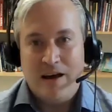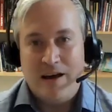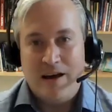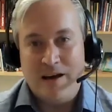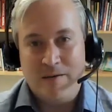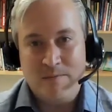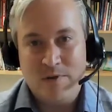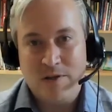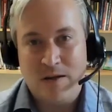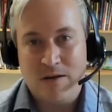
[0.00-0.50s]

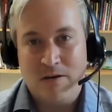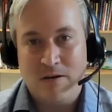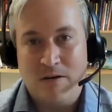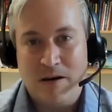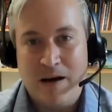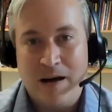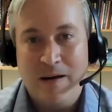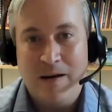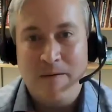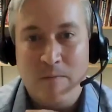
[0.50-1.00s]

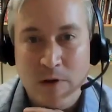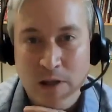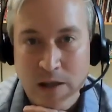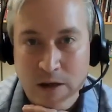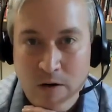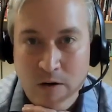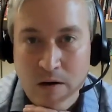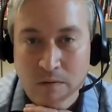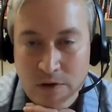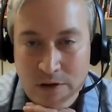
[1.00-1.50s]
I'm really
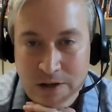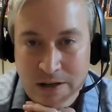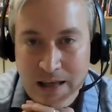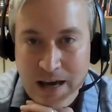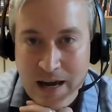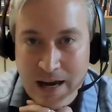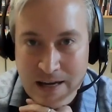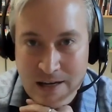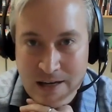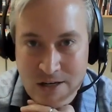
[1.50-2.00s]
grateful to
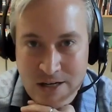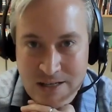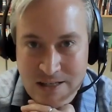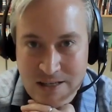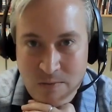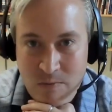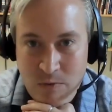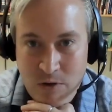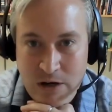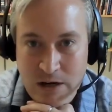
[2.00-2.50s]
the IAGS
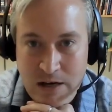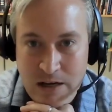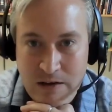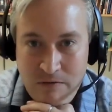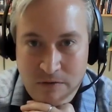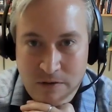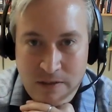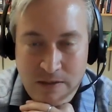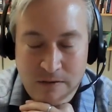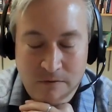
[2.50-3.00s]
community
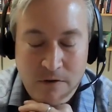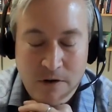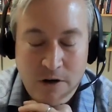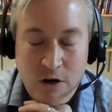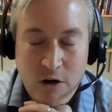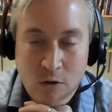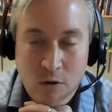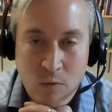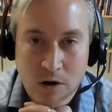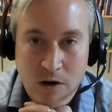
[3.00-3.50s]
for
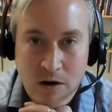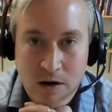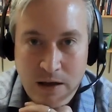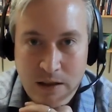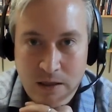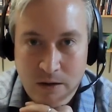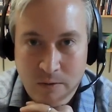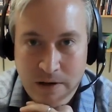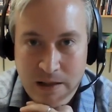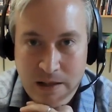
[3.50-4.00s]
your work
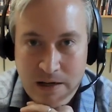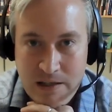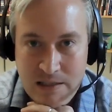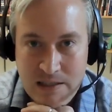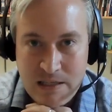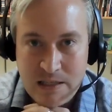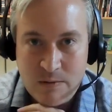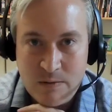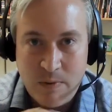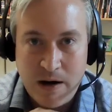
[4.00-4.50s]
and the way that
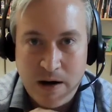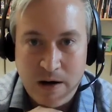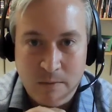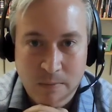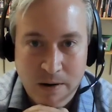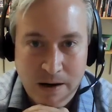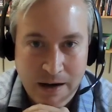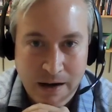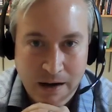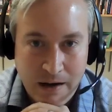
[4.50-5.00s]
it's inspired
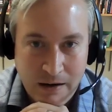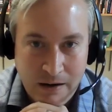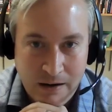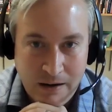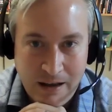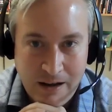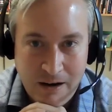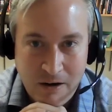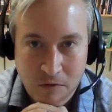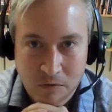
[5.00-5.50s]
mine,
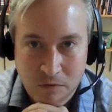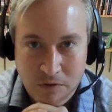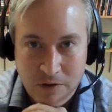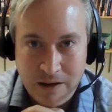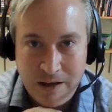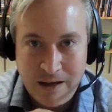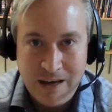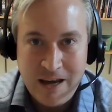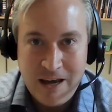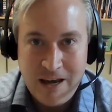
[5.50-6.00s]
and
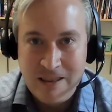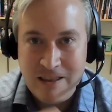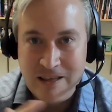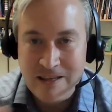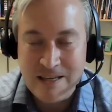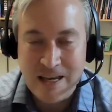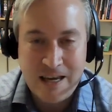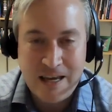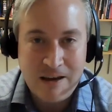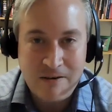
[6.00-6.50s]
hopefully
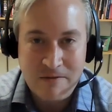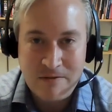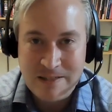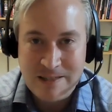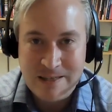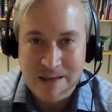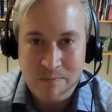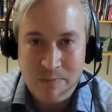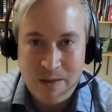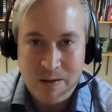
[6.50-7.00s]
this can give us
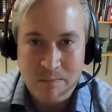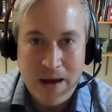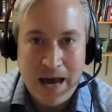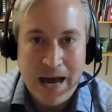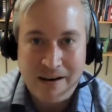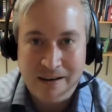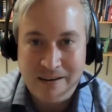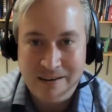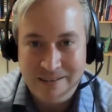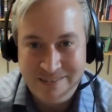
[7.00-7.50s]
something
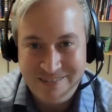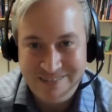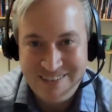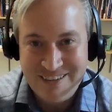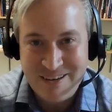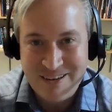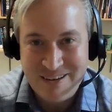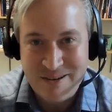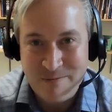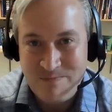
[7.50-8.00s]
back.
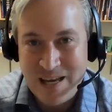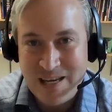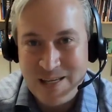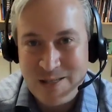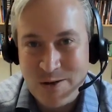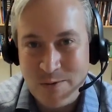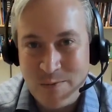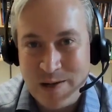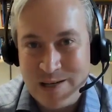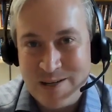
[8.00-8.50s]
So thanks
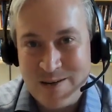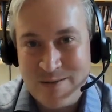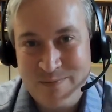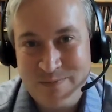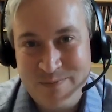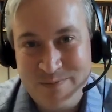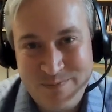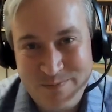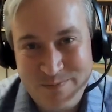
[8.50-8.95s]
so much.